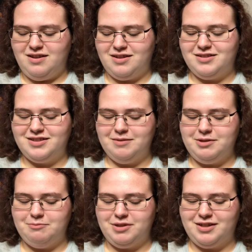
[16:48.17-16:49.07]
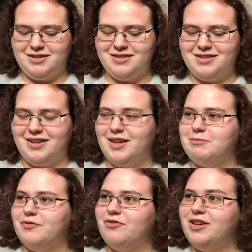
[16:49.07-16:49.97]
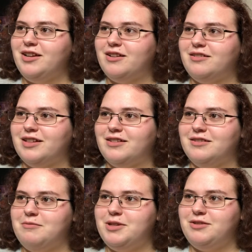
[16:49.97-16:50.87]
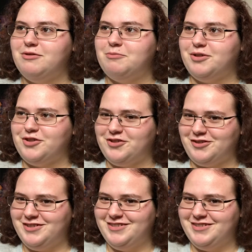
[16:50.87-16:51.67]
it because I'm afraid I'll get a little bit too emotional,